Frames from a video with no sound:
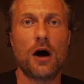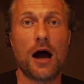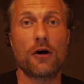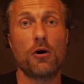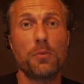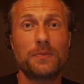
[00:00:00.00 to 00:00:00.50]

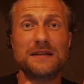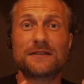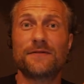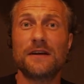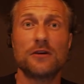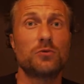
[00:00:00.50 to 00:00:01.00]
I hope
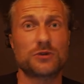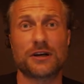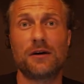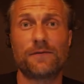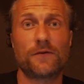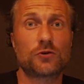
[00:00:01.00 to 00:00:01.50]
this video was
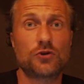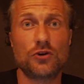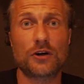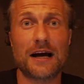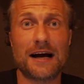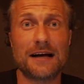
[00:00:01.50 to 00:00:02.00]
helpful to
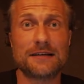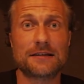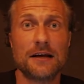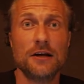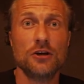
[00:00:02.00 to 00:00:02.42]
you guys.